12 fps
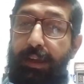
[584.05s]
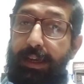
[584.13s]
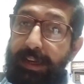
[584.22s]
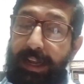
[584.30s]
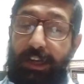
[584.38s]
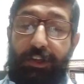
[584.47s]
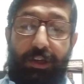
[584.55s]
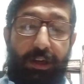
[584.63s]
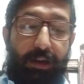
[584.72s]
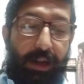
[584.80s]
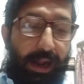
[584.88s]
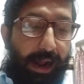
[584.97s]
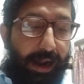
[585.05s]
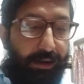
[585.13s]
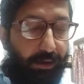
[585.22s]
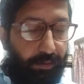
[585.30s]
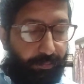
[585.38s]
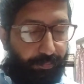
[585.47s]
election,
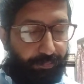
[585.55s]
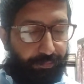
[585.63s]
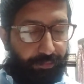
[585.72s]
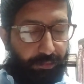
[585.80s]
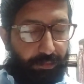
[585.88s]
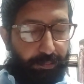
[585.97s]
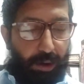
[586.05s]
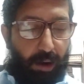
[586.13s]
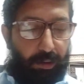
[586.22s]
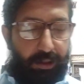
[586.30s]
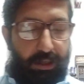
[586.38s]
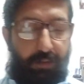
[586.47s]
and powers